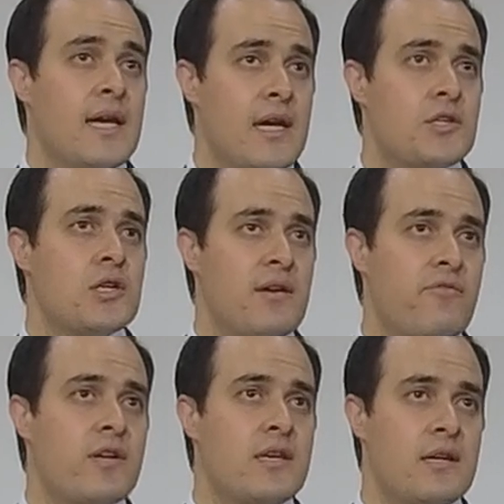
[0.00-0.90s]
Each and
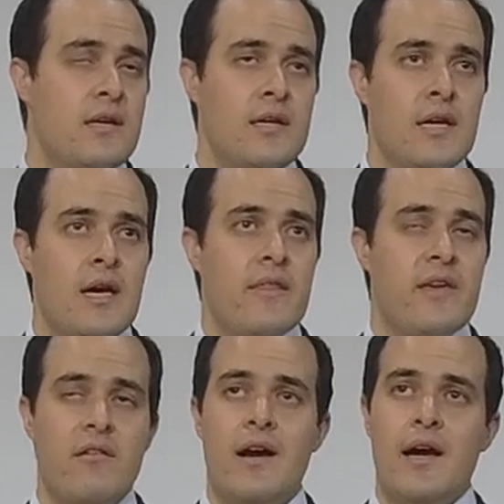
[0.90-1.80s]
every year,
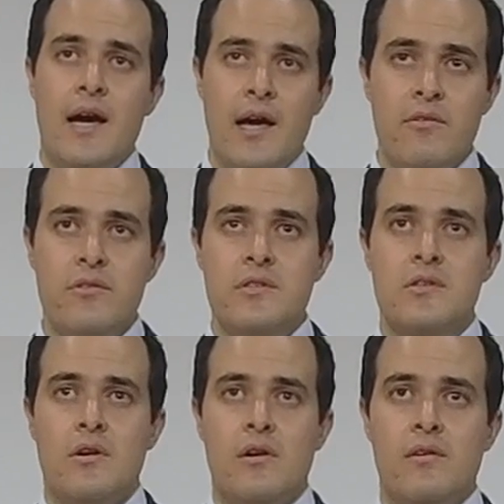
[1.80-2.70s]
there are
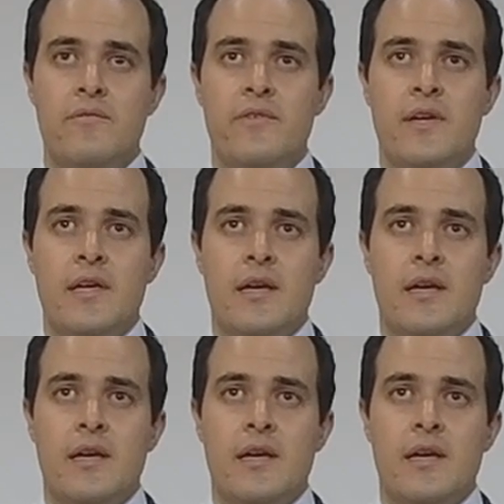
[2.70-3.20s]
hundreds of